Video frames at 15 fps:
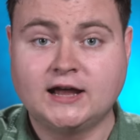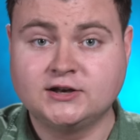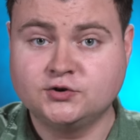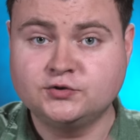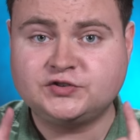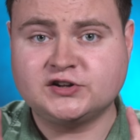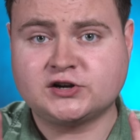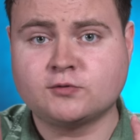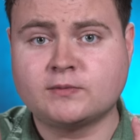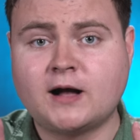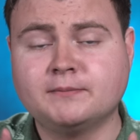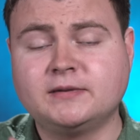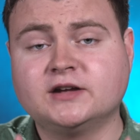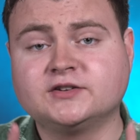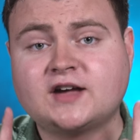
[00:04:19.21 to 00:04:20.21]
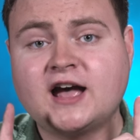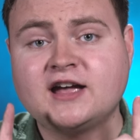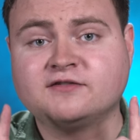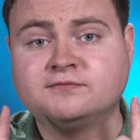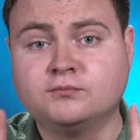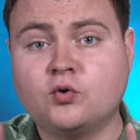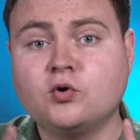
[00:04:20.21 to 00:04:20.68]
And do stick around because I
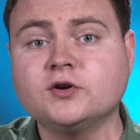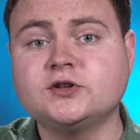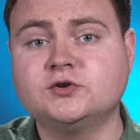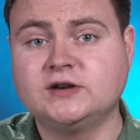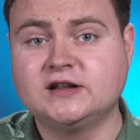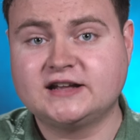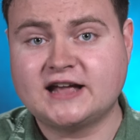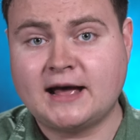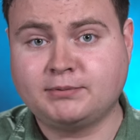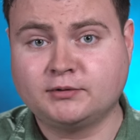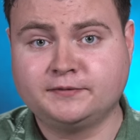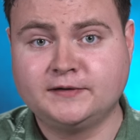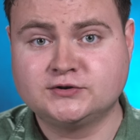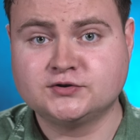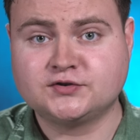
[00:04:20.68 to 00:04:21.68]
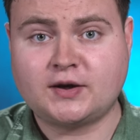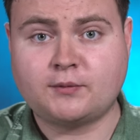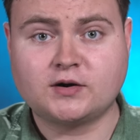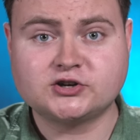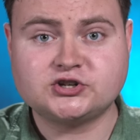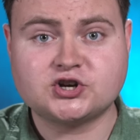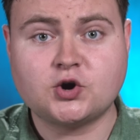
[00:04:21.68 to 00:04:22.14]
have more unique Apple features I
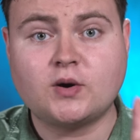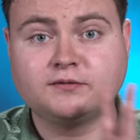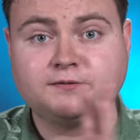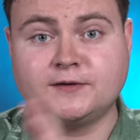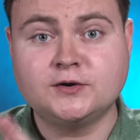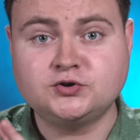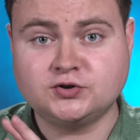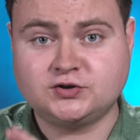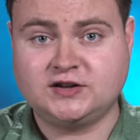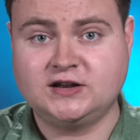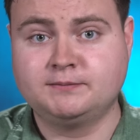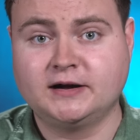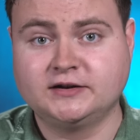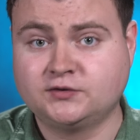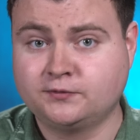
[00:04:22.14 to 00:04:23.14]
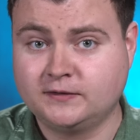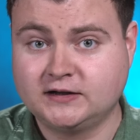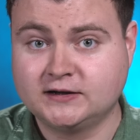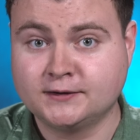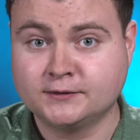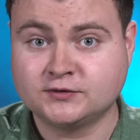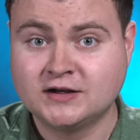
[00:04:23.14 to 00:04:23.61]
want to show on future Tidbytes
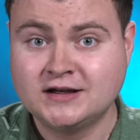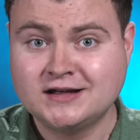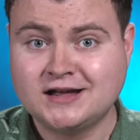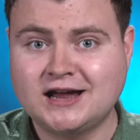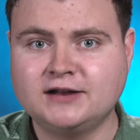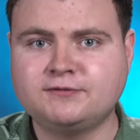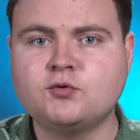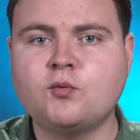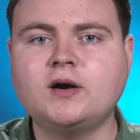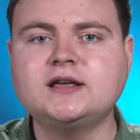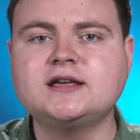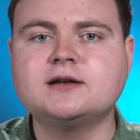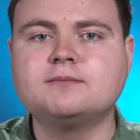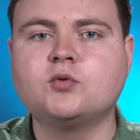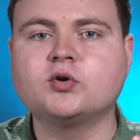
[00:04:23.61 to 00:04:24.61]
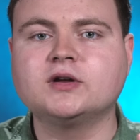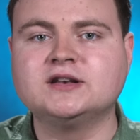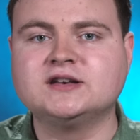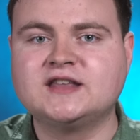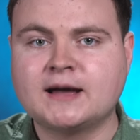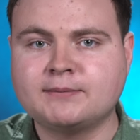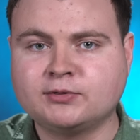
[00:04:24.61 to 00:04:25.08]
videos, and if you want to get a more
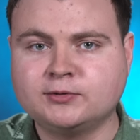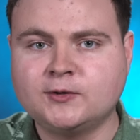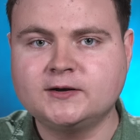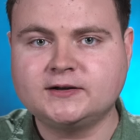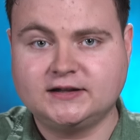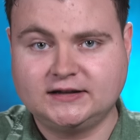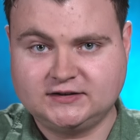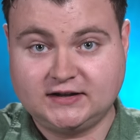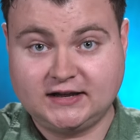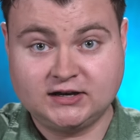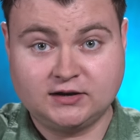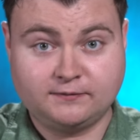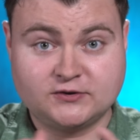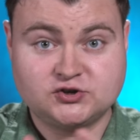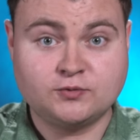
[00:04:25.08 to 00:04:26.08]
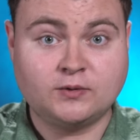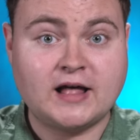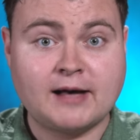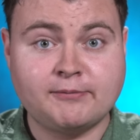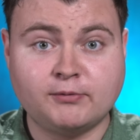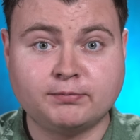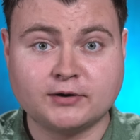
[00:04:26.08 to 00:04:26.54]
in-depth look into individual
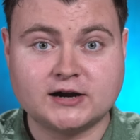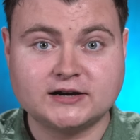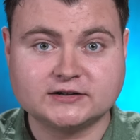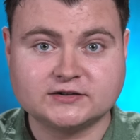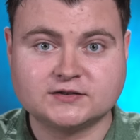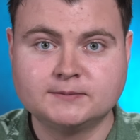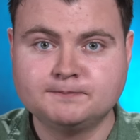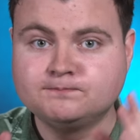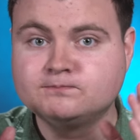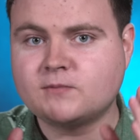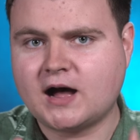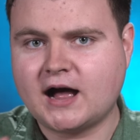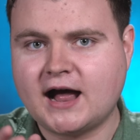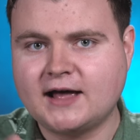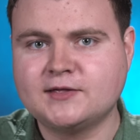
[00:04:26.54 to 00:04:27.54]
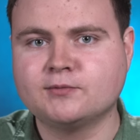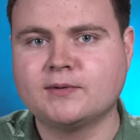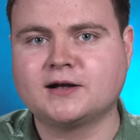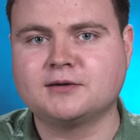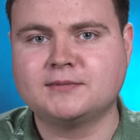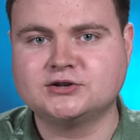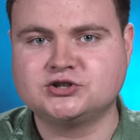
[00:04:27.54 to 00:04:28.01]
Apple products, I highly
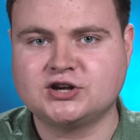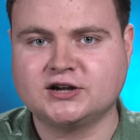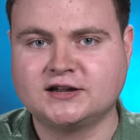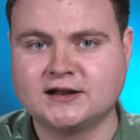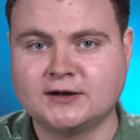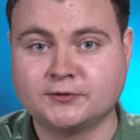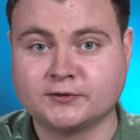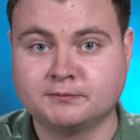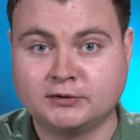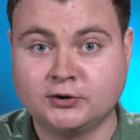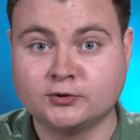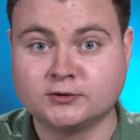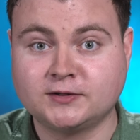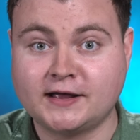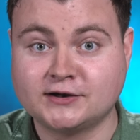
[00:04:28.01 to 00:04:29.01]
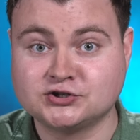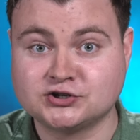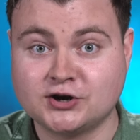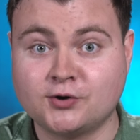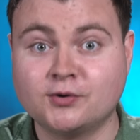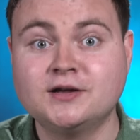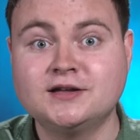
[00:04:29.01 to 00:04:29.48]
recommend checking out the Computer Clan
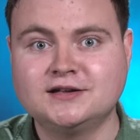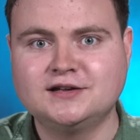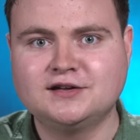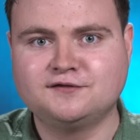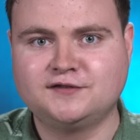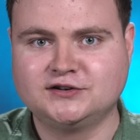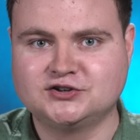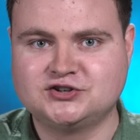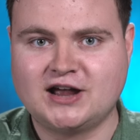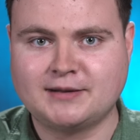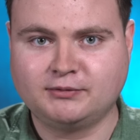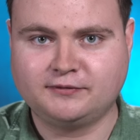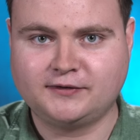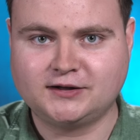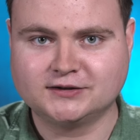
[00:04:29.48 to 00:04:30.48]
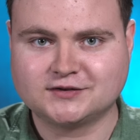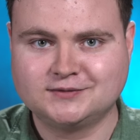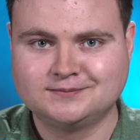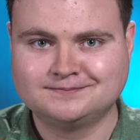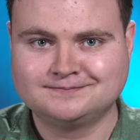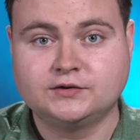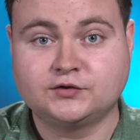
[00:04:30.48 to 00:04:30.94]
show, Vintage Apple Vault.
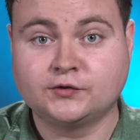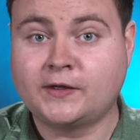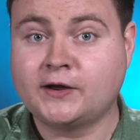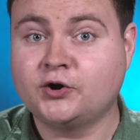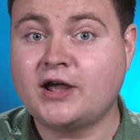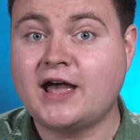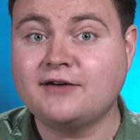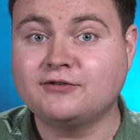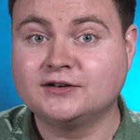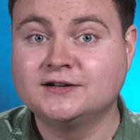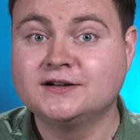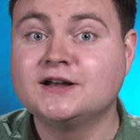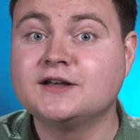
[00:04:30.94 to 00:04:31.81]
So there you have it.